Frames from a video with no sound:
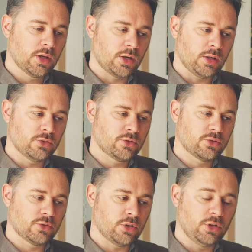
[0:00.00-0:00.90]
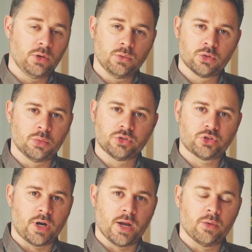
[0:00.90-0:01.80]
and it's usable
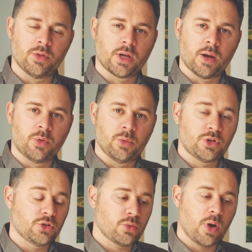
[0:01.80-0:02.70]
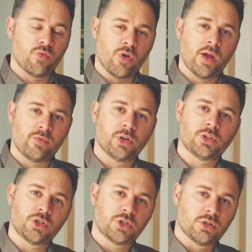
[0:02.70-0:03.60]
straight out of the camera which is quite rare for a
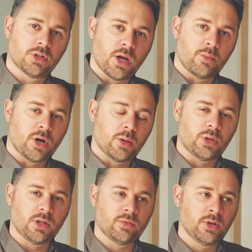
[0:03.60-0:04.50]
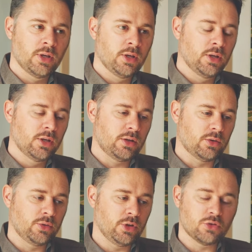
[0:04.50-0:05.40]
digital camera I believe. You
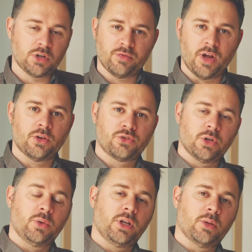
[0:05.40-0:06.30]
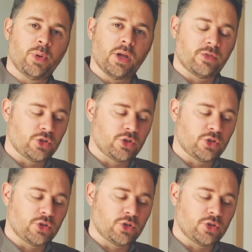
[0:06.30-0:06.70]
know usually files do need a bit of